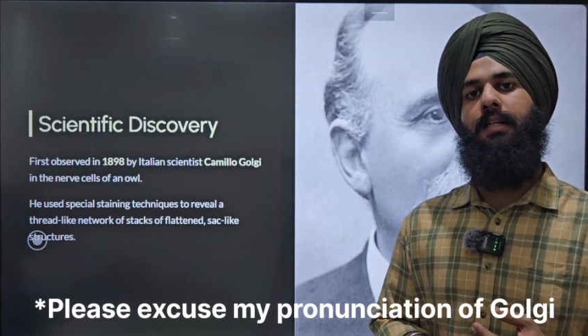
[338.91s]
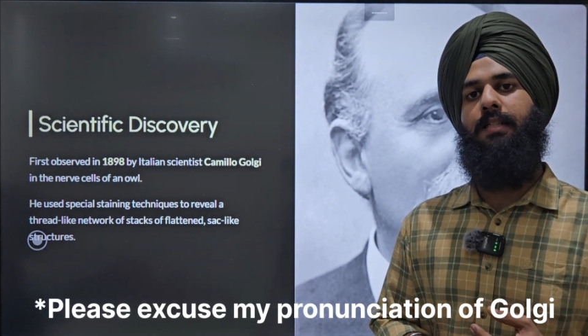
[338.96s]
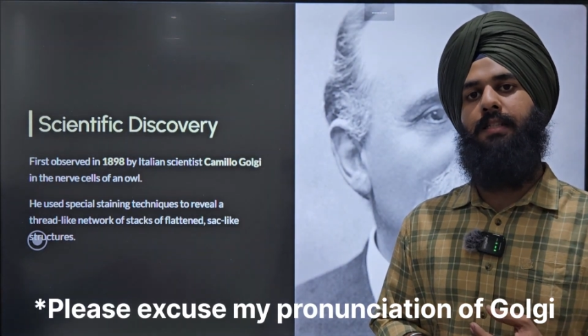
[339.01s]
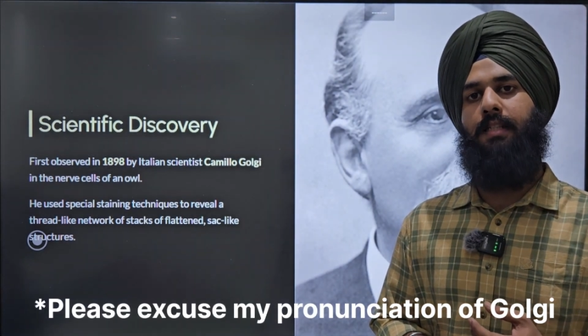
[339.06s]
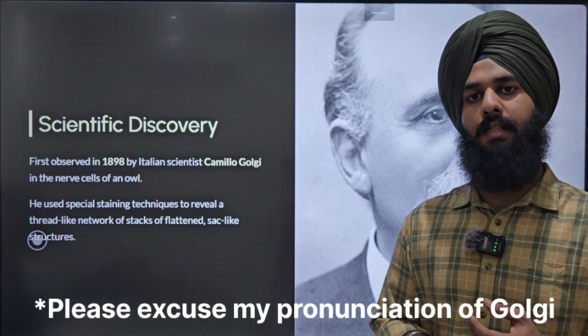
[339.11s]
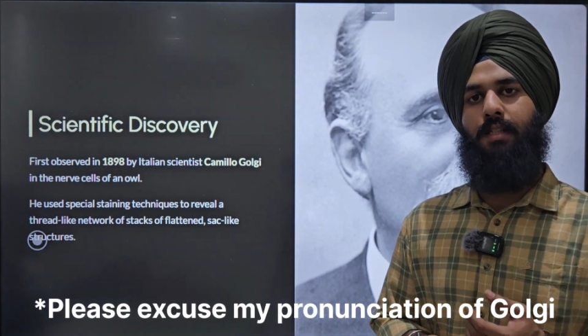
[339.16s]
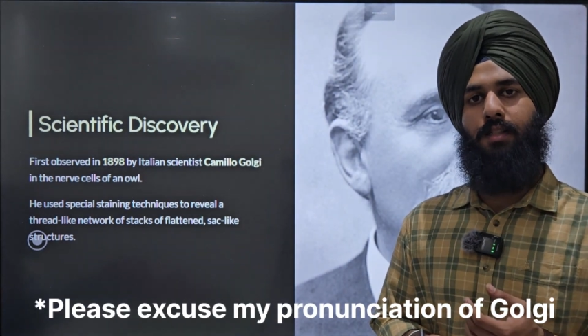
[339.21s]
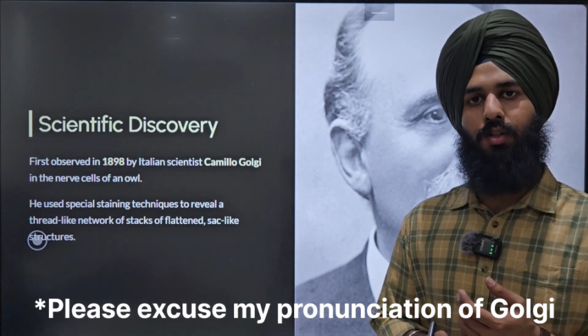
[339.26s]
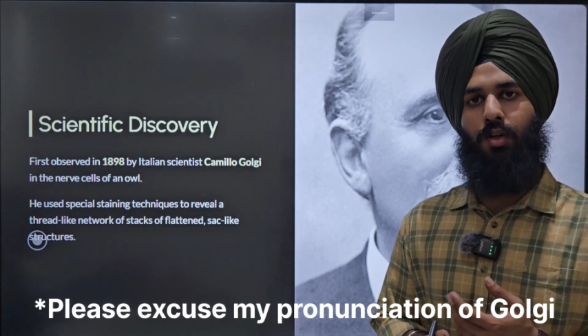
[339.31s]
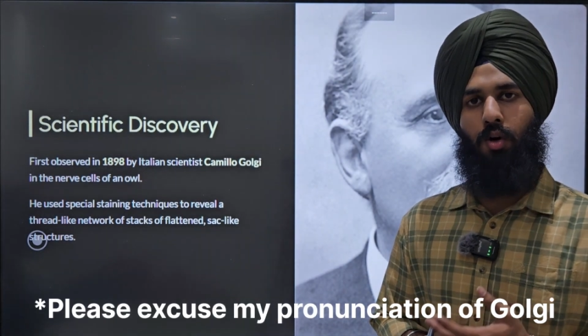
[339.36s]

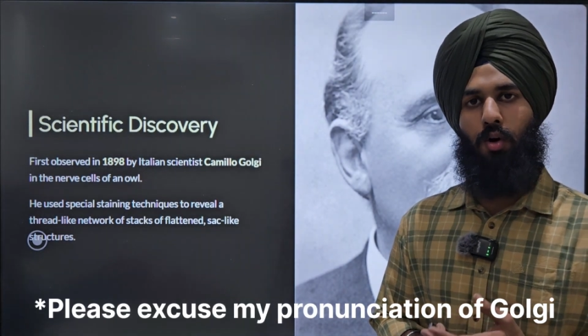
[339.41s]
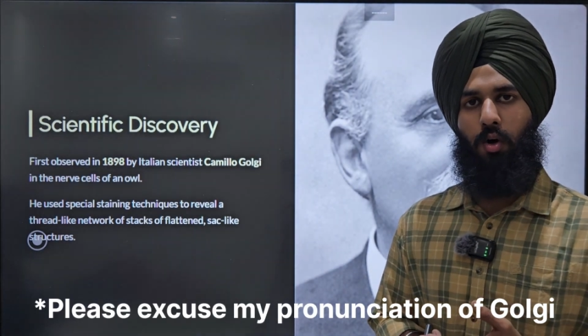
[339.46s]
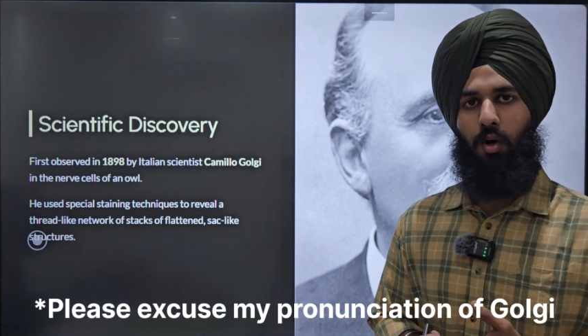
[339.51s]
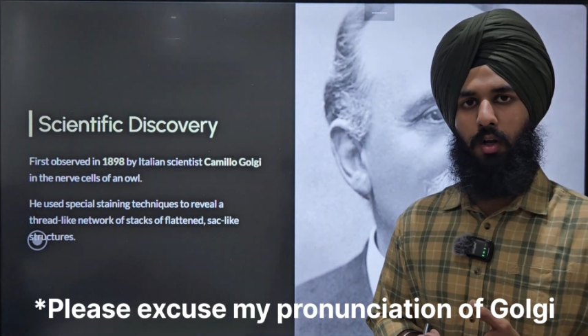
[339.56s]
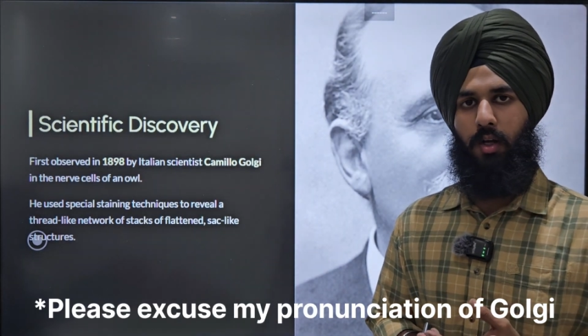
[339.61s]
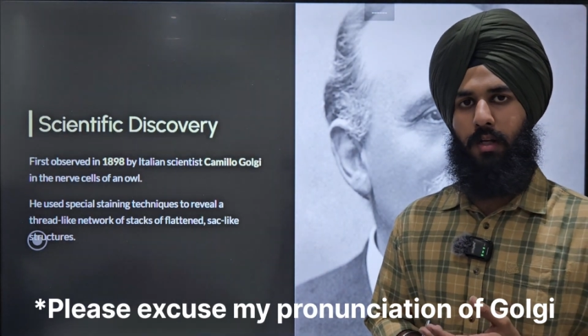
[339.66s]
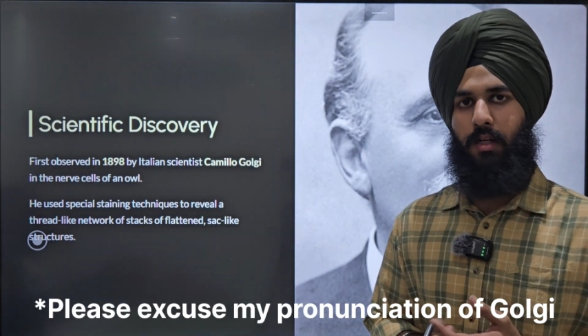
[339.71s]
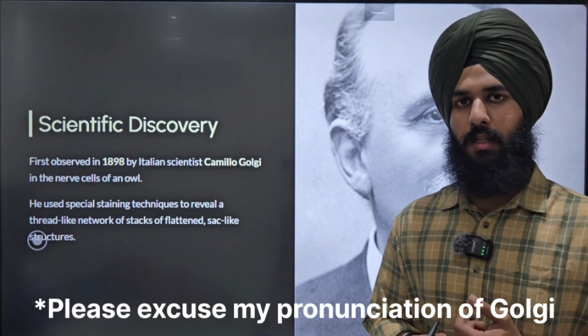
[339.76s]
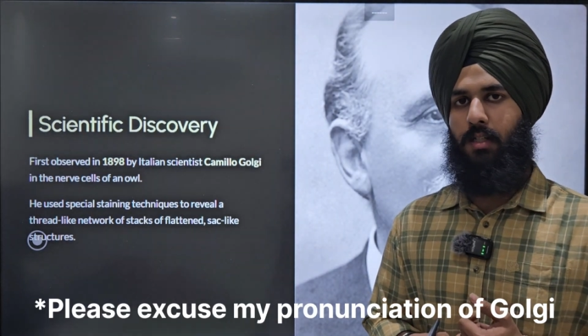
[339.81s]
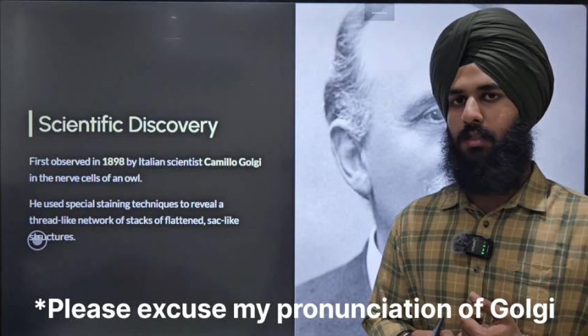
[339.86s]
see the
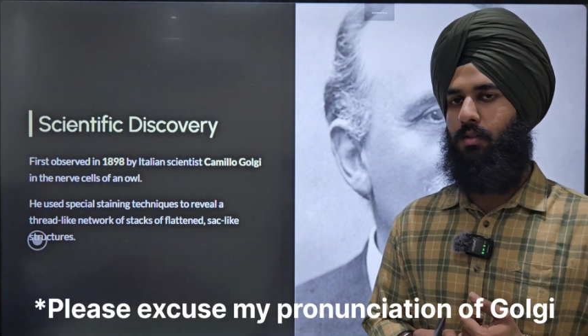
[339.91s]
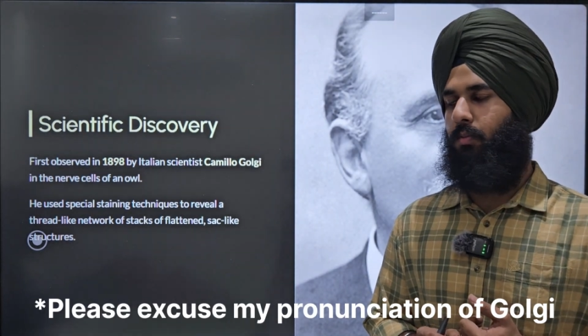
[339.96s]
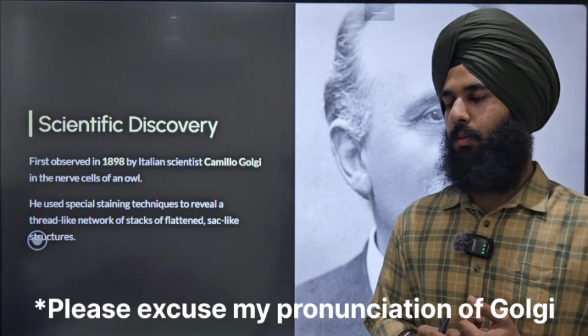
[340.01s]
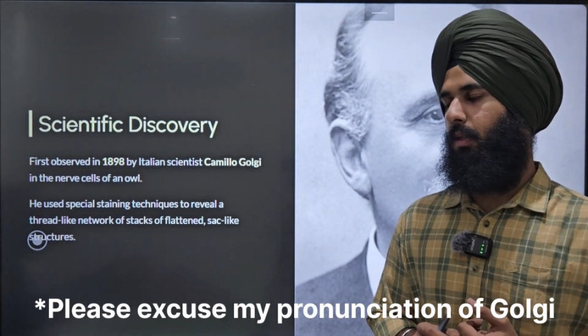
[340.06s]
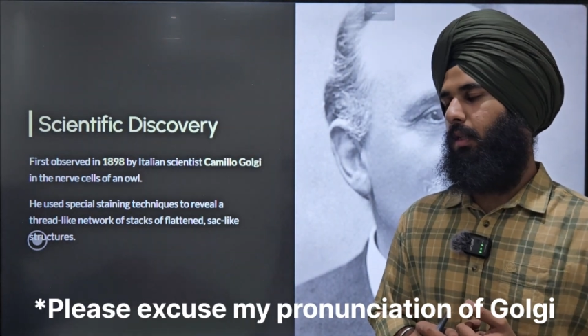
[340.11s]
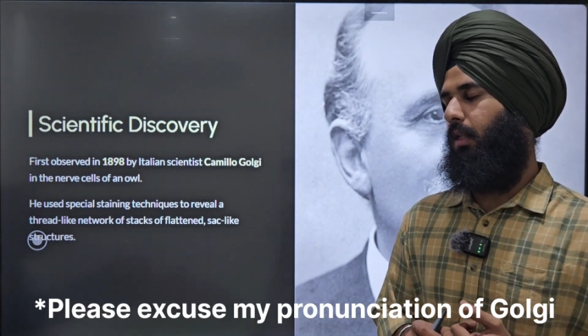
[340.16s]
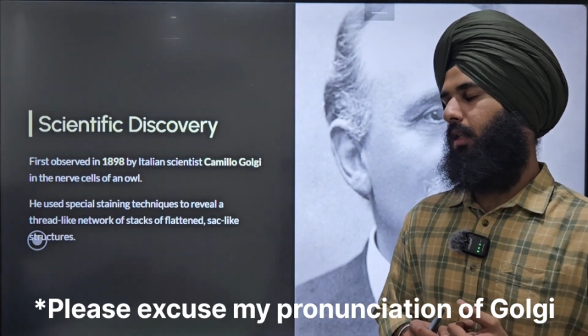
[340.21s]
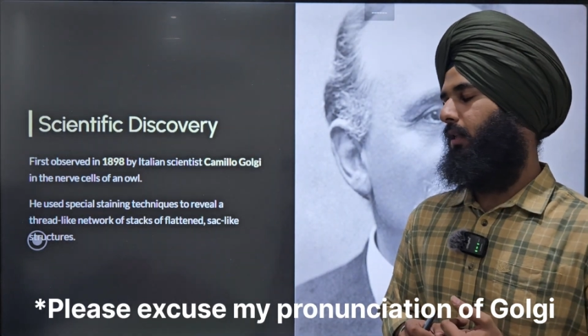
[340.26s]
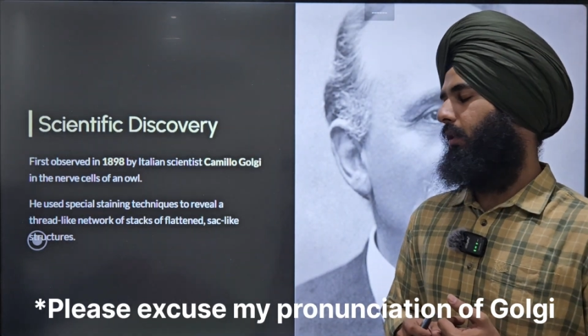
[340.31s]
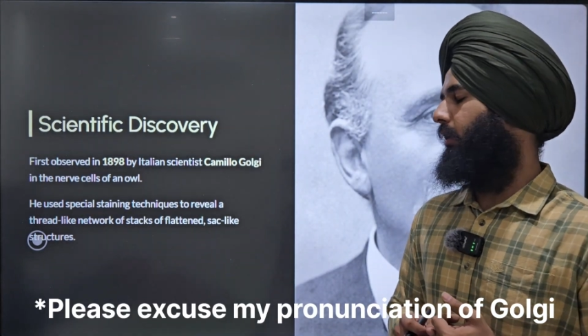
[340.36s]
organelles
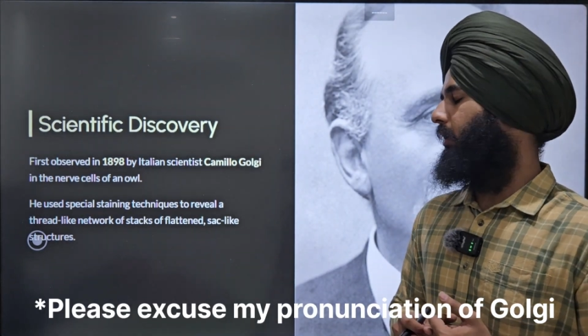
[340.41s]
within